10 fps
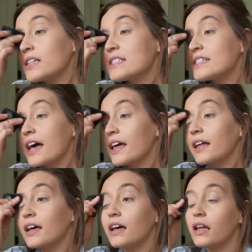didn't set
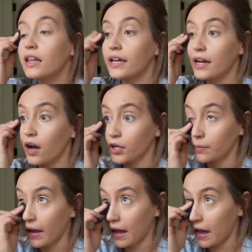like under
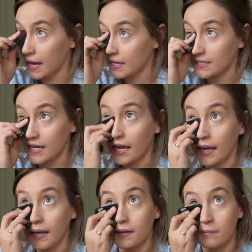my eyes
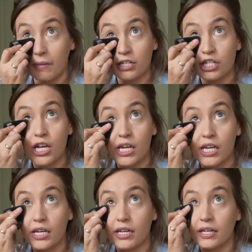and my
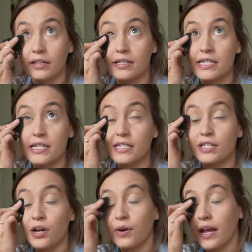chin and
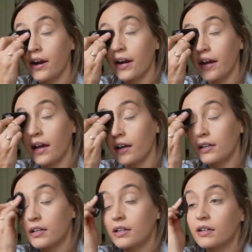T-zone area
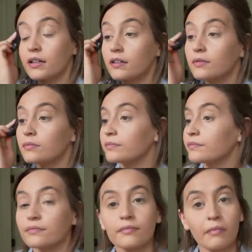
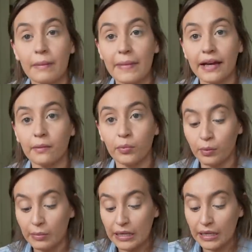my makeup
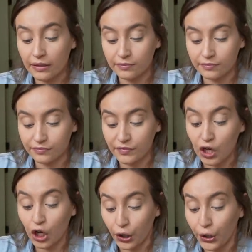would be
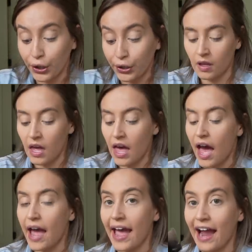gone.
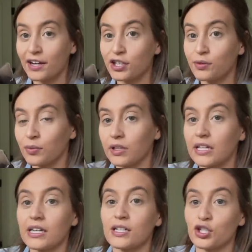I actually
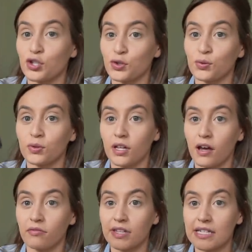really do
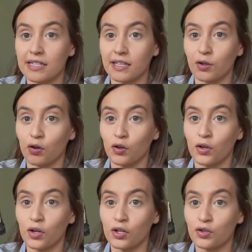love these
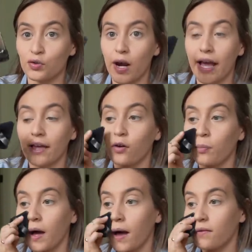little
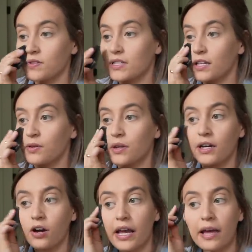triangle puffs that you can
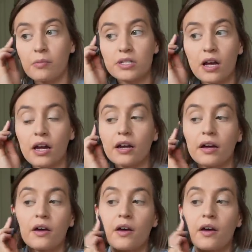get on Amazon.